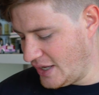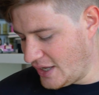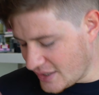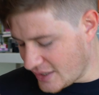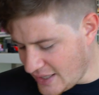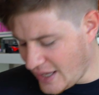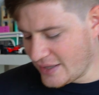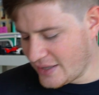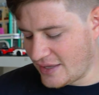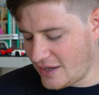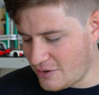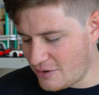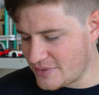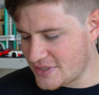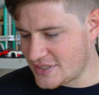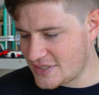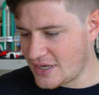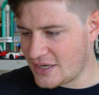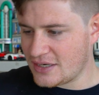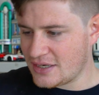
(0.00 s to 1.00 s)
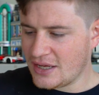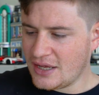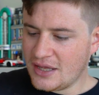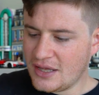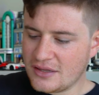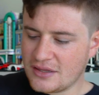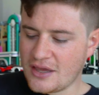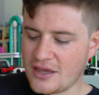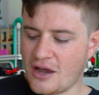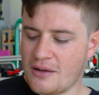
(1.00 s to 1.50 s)
yeah, the helmet's done,
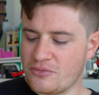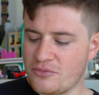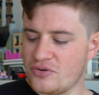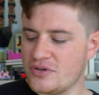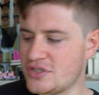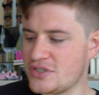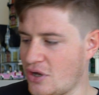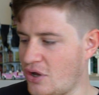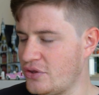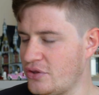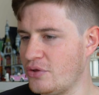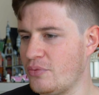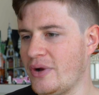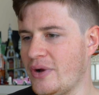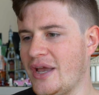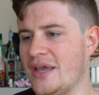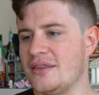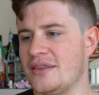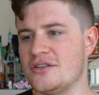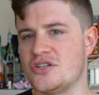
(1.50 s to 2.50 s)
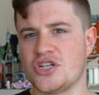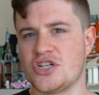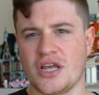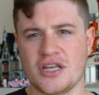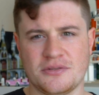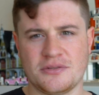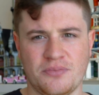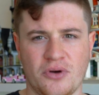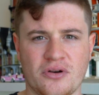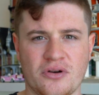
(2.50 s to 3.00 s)
the armor is on the way, the
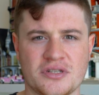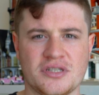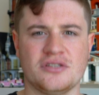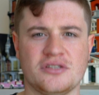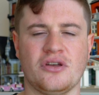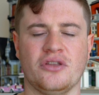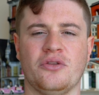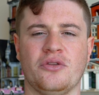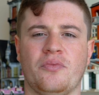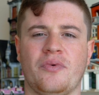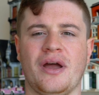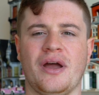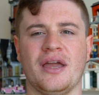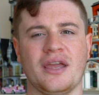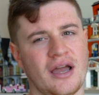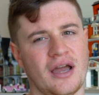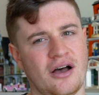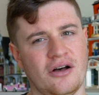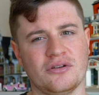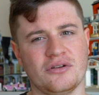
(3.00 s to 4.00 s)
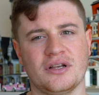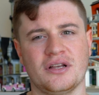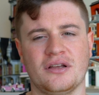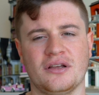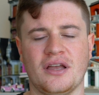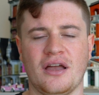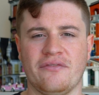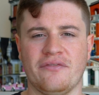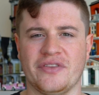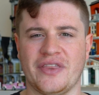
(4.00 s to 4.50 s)
chest box is on the way. I'll
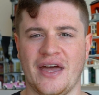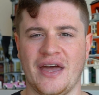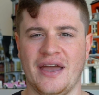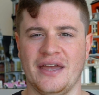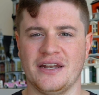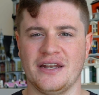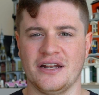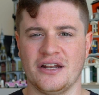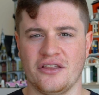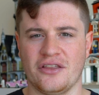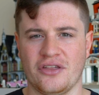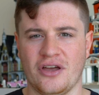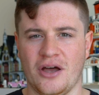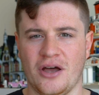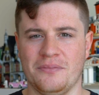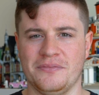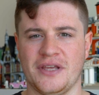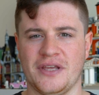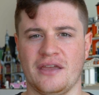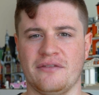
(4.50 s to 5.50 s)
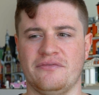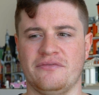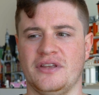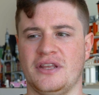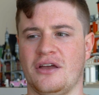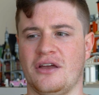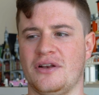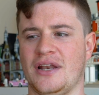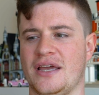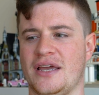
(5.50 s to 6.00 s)
cover that in another update
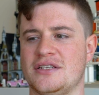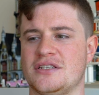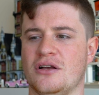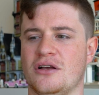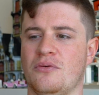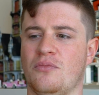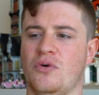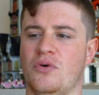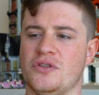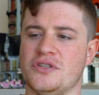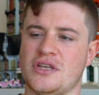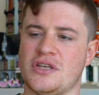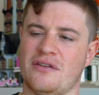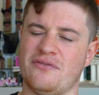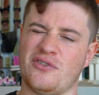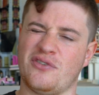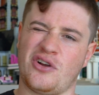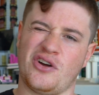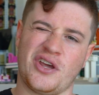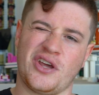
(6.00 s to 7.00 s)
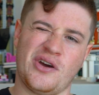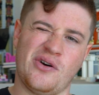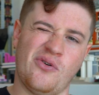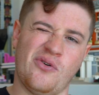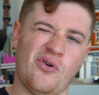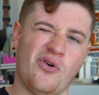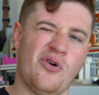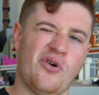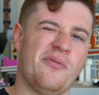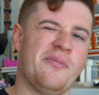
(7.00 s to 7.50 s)
video later once I've got it
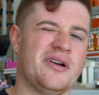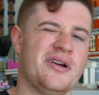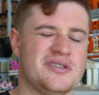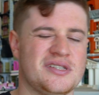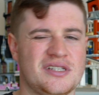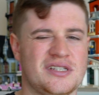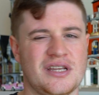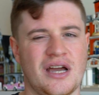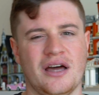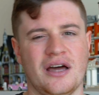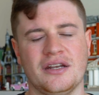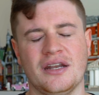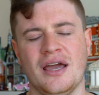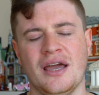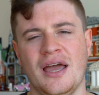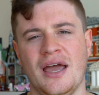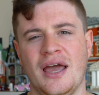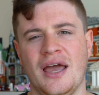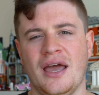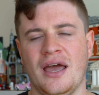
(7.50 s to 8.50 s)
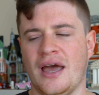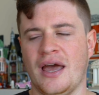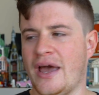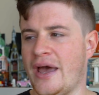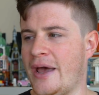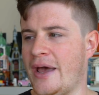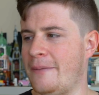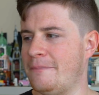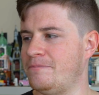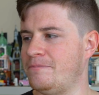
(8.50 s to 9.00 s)
almost done,
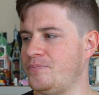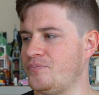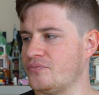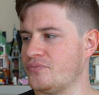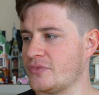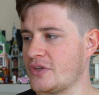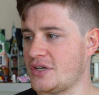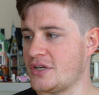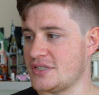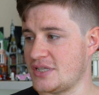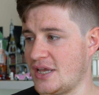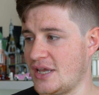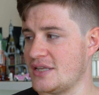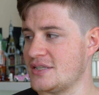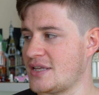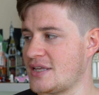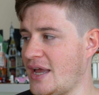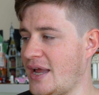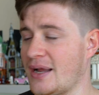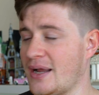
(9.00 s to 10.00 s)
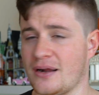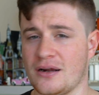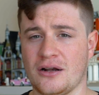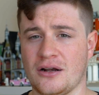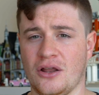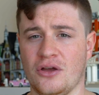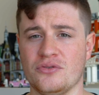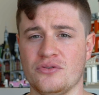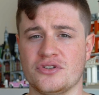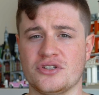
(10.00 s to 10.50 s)
because it is getting
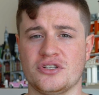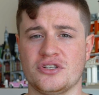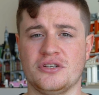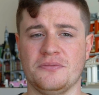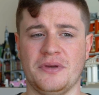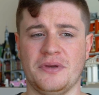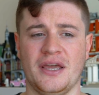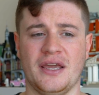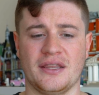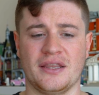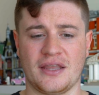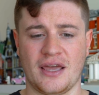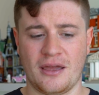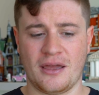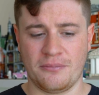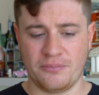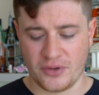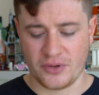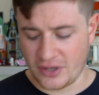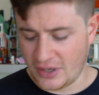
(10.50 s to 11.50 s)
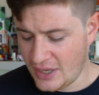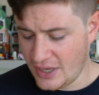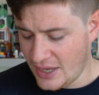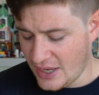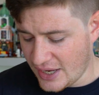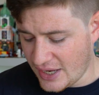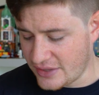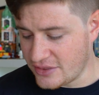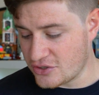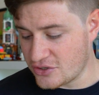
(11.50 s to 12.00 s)
close to being there. But
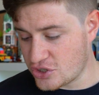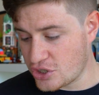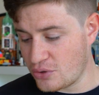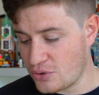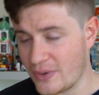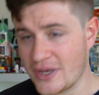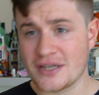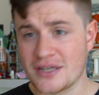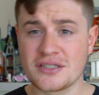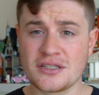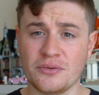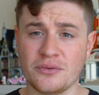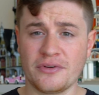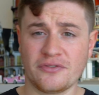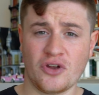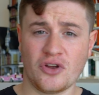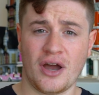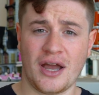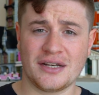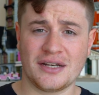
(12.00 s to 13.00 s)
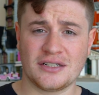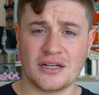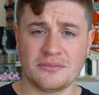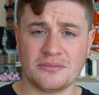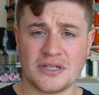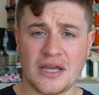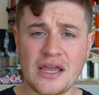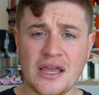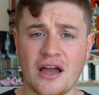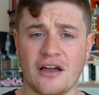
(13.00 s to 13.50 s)
in the 2 weeks that we've not had an
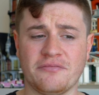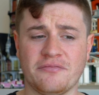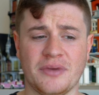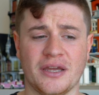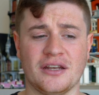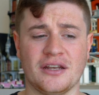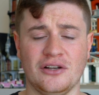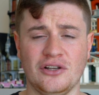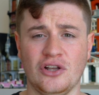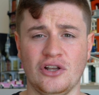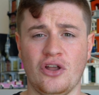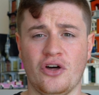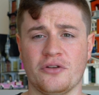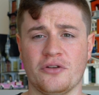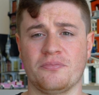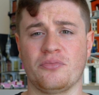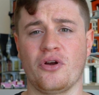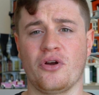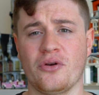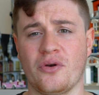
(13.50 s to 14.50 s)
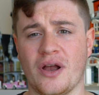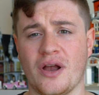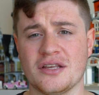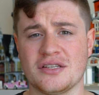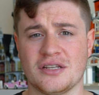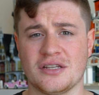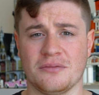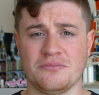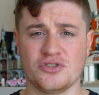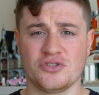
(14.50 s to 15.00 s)
update, I've made a lot of progress
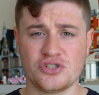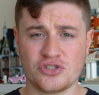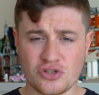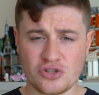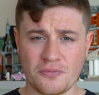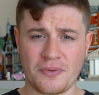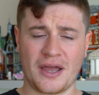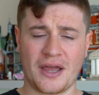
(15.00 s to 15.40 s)
and I'm super